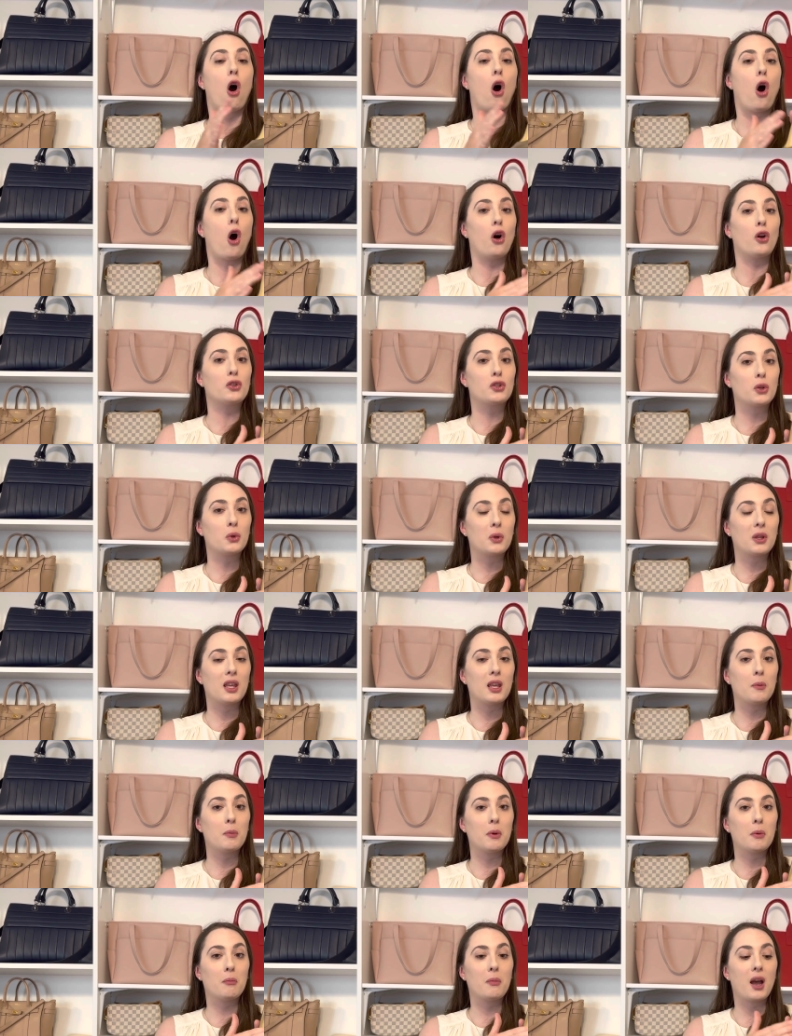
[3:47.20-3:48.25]
Also to
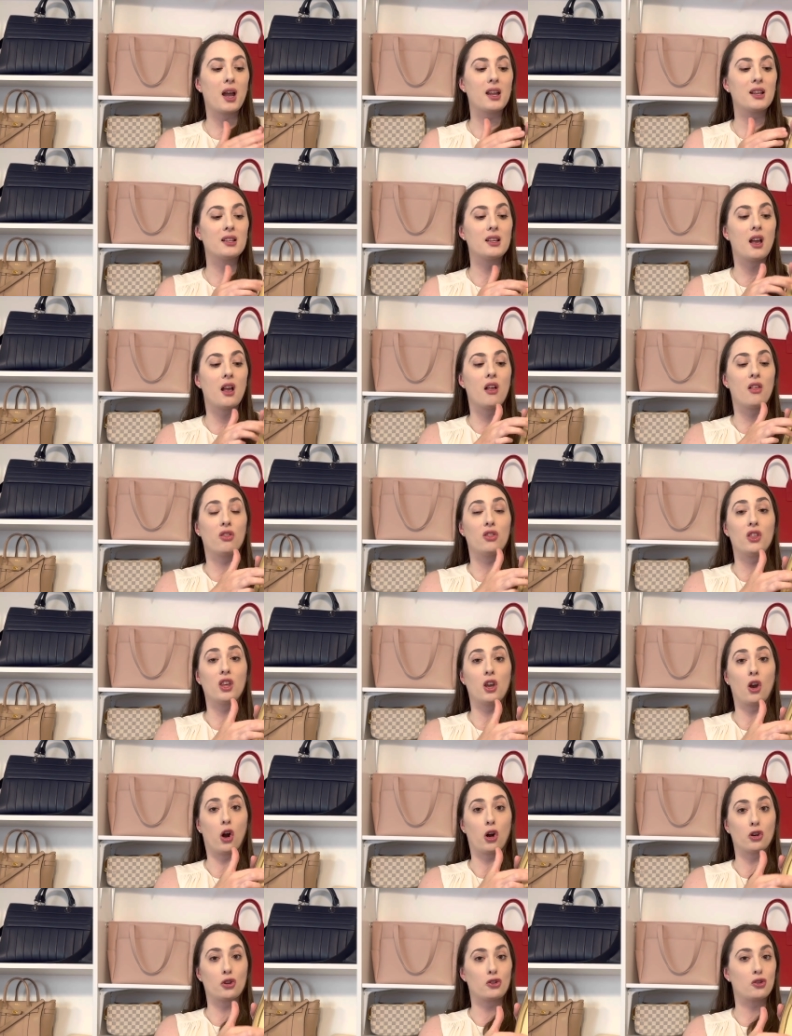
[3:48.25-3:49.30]
keep in mind, the
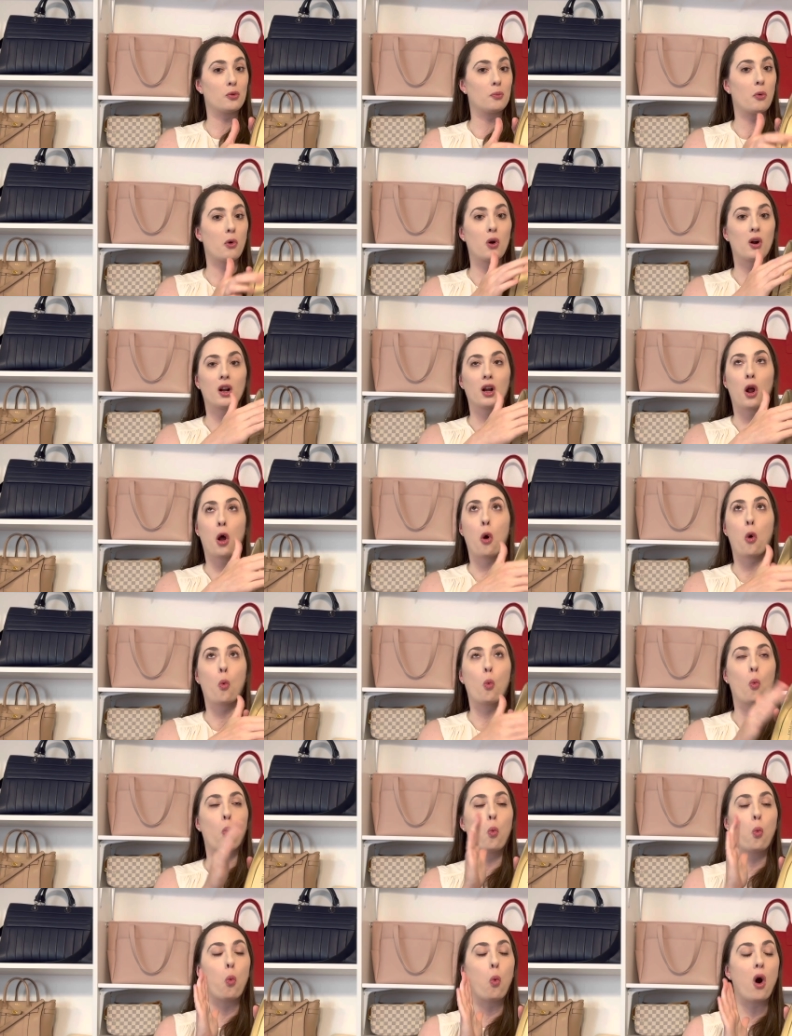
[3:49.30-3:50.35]
arch support,
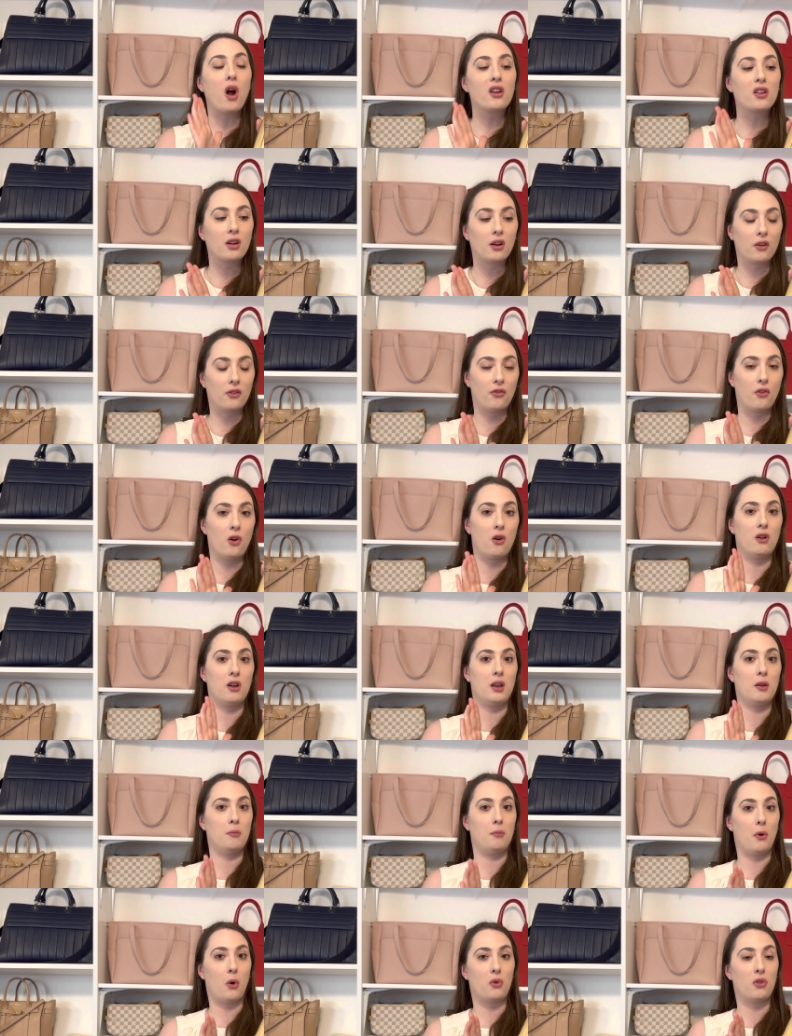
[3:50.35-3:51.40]
wonderful
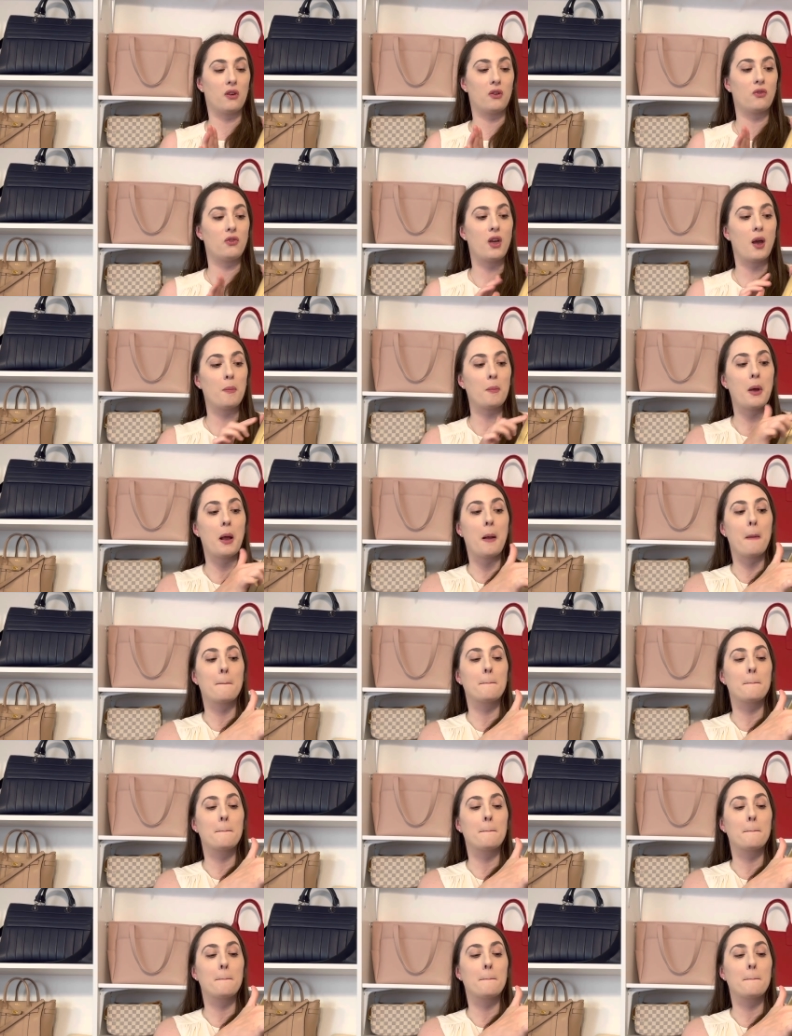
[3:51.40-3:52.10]
in both of them,